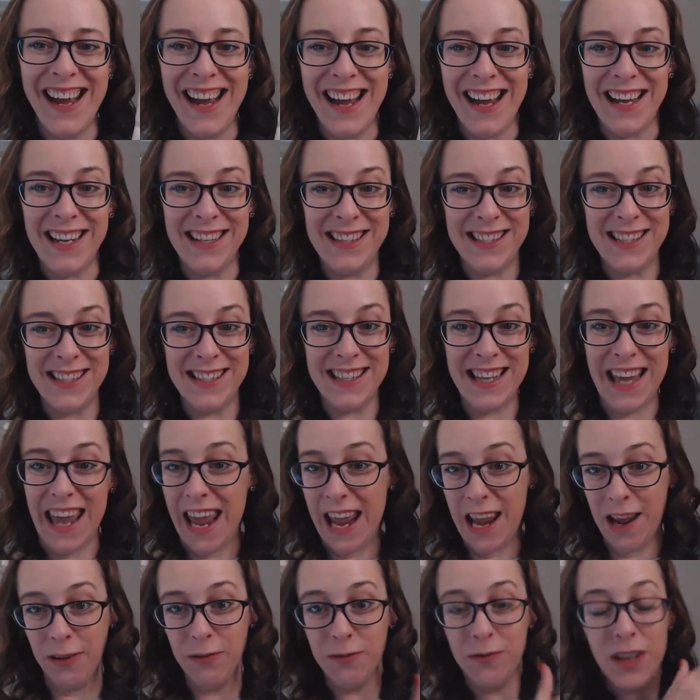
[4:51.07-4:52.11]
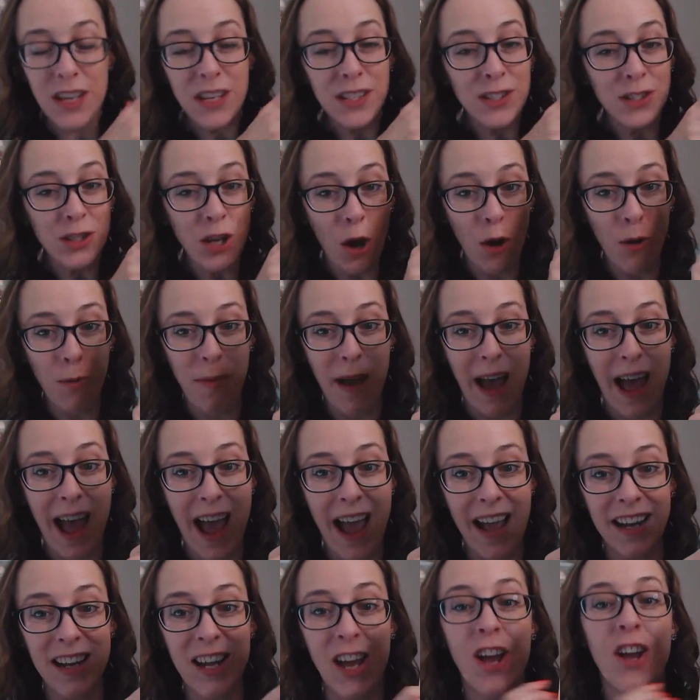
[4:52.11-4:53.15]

It's this canvas tote bag.